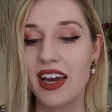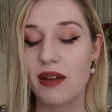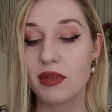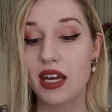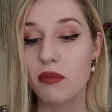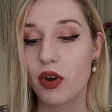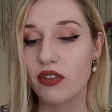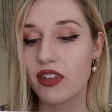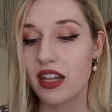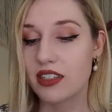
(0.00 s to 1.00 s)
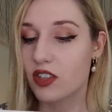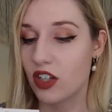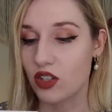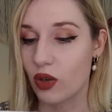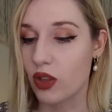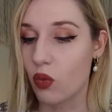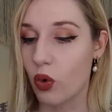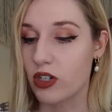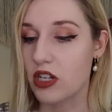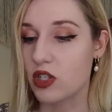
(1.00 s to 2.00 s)
and became part of the lexicon during the
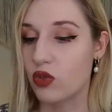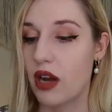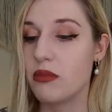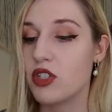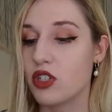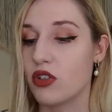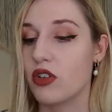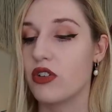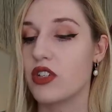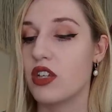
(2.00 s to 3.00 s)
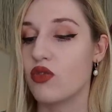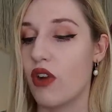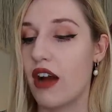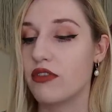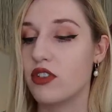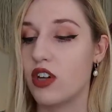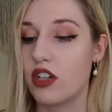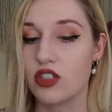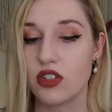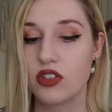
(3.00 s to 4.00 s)
war to describe deserters and draft
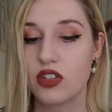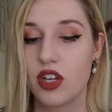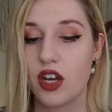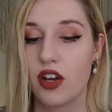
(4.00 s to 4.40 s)
dodgers.